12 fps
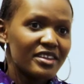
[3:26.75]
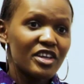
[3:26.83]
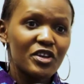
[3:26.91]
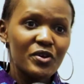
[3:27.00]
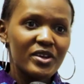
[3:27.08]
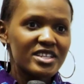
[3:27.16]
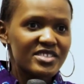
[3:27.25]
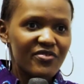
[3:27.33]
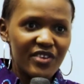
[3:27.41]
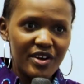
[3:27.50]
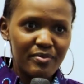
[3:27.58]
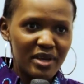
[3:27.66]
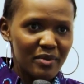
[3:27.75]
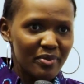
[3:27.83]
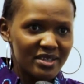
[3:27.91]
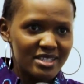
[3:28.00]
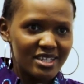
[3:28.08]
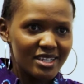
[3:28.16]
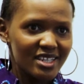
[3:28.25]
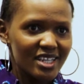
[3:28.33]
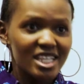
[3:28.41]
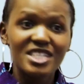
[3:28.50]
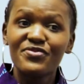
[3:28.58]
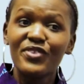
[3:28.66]
The UN is a very big body.
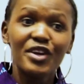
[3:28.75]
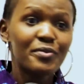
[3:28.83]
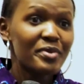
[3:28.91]
It's very